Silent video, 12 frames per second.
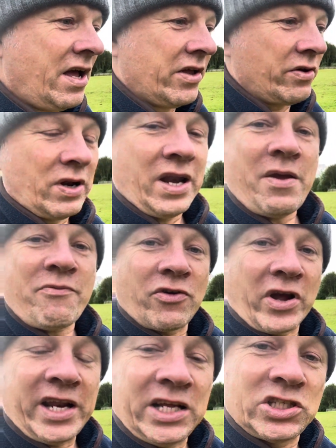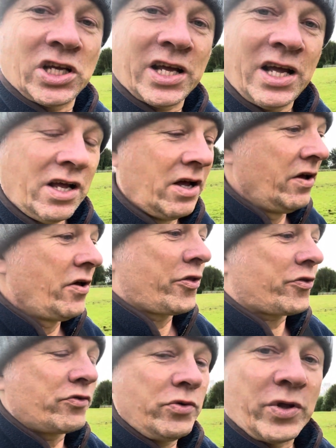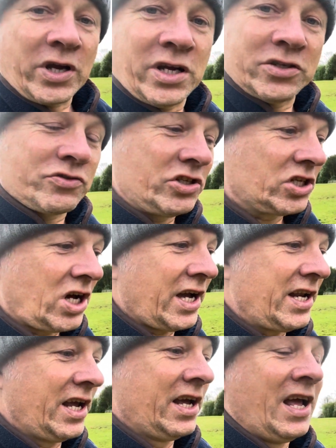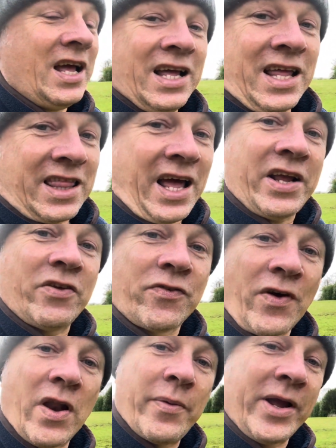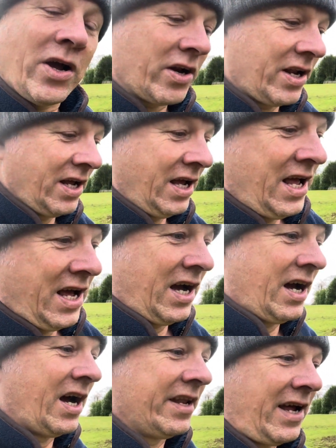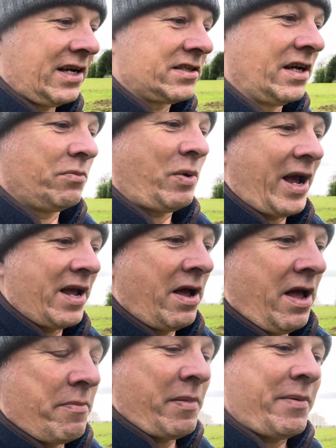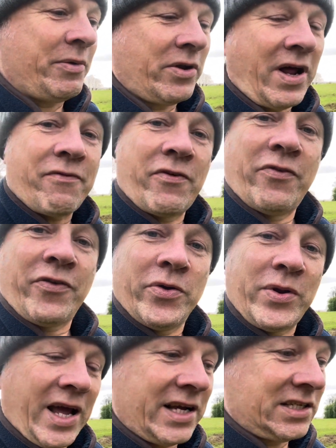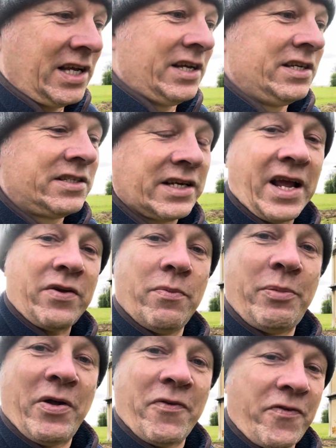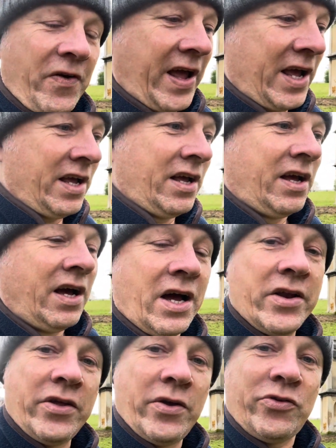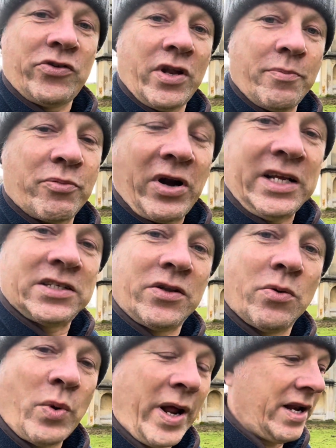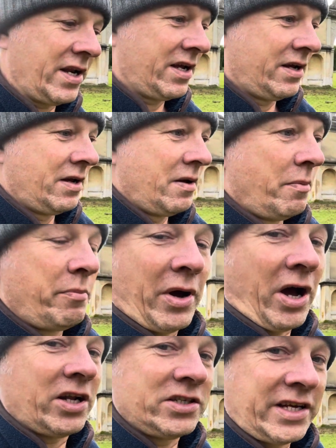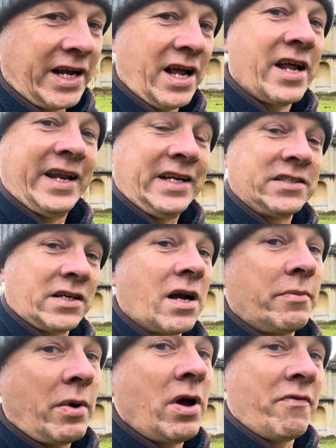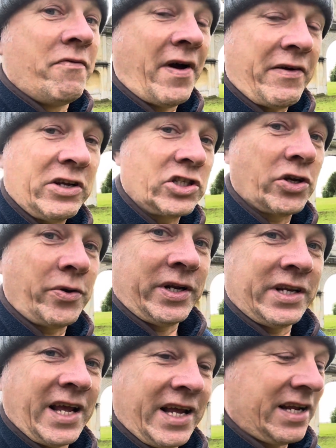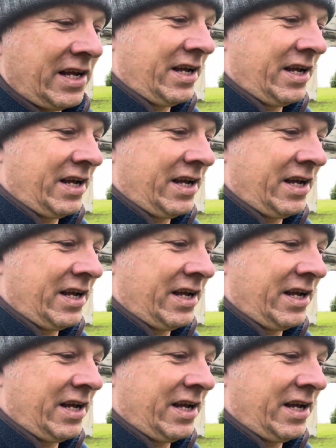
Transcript: You're leapfrogging each other through the countryside. That is following on, and that's a way. Maybe do that for a few days to get your bird fit and used to the breeze and the wind. But hunting needs to come very soon indeed.